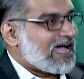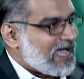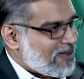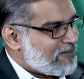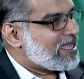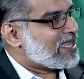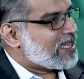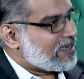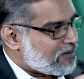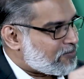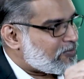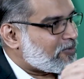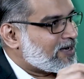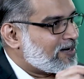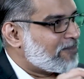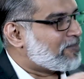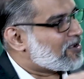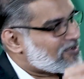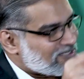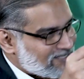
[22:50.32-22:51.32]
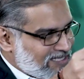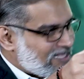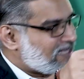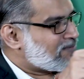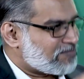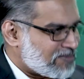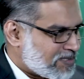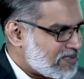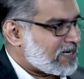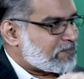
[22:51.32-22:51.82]
I make it a point because
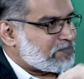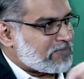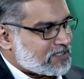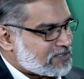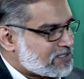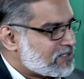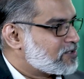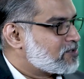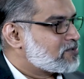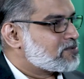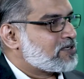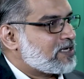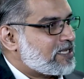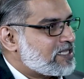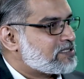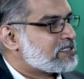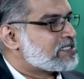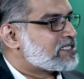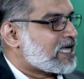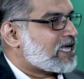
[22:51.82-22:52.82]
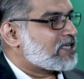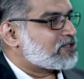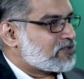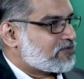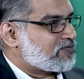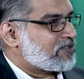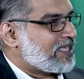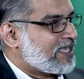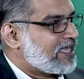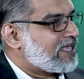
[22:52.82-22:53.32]
that person is usually in charge
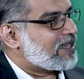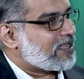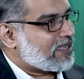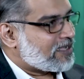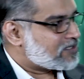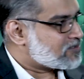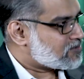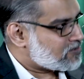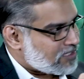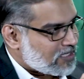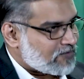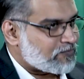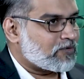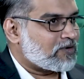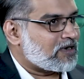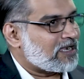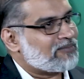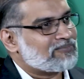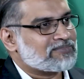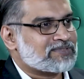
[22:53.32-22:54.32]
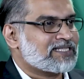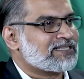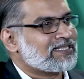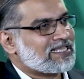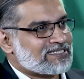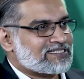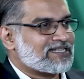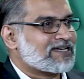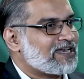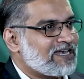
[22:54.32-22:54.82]
of the area, so therefore comes, and
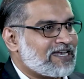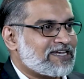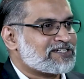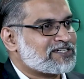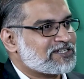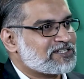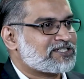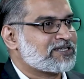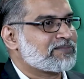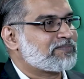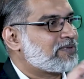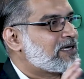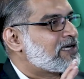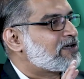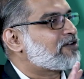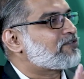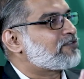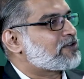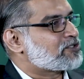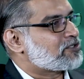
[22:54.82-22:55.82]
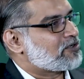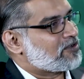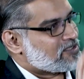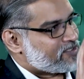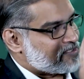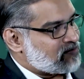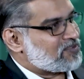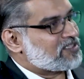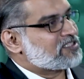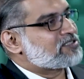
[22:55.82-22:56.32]
there's a relationship built of
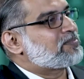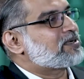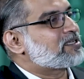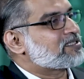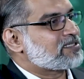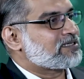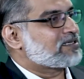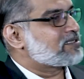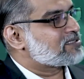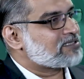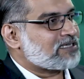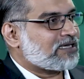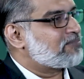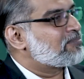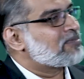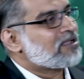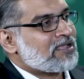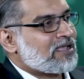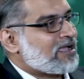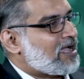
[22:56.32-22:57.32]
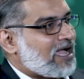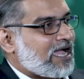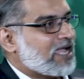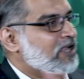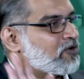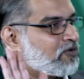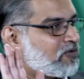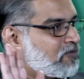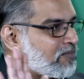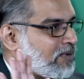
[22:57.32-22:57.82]
assurance. If this person has come,
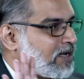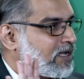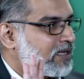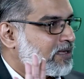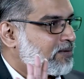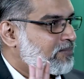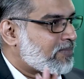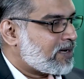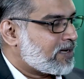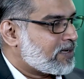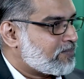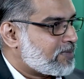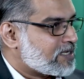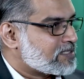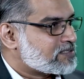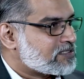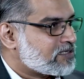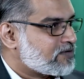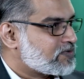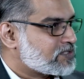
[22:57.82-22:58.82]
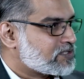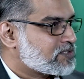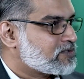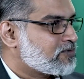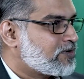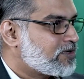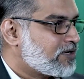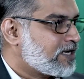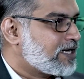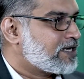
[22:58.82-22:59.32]
I know my service is
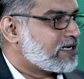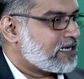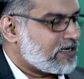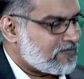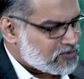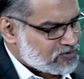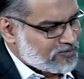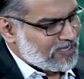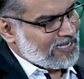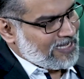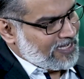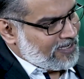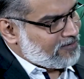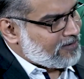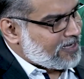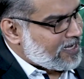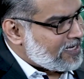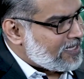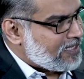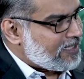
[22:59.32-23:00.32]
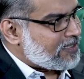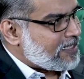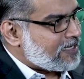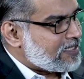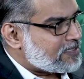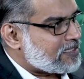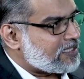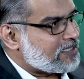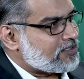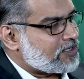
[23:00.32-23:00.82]
going to get delivered. So
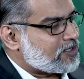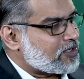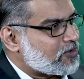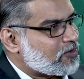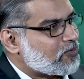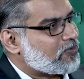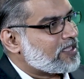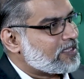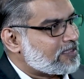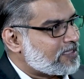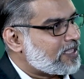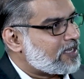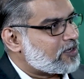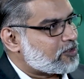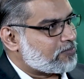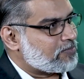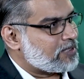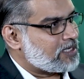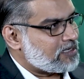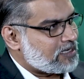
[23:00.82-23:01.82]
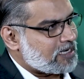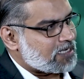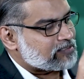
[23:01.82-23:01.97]
anything that you're doing there to build